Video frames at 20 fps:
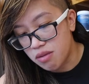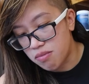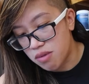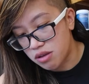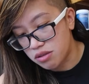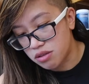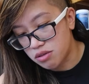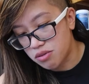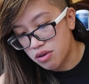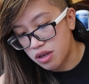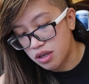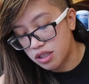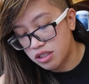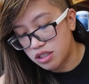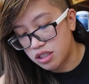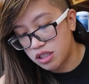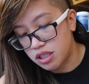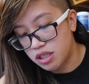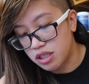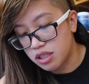of mozzarella
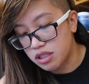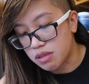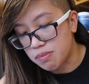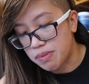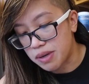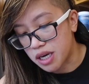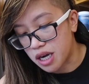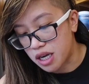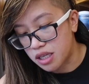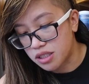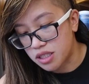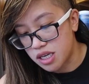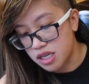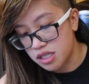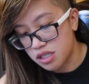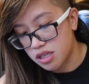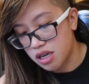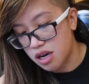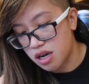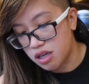cheese, a picante
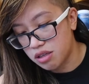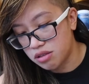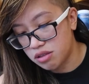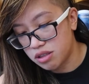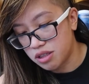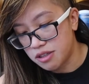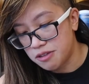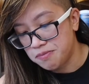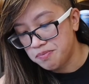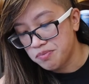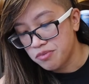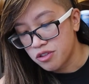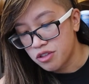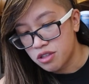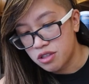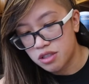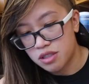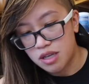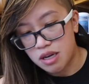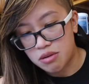sauce,
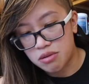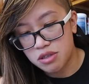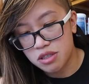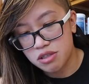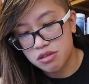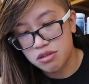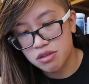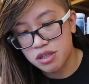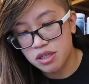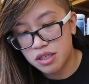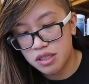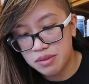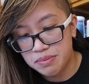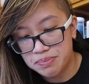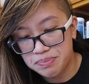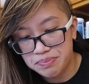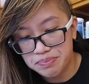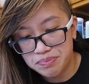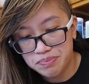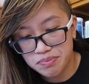sour
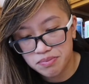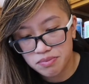cream,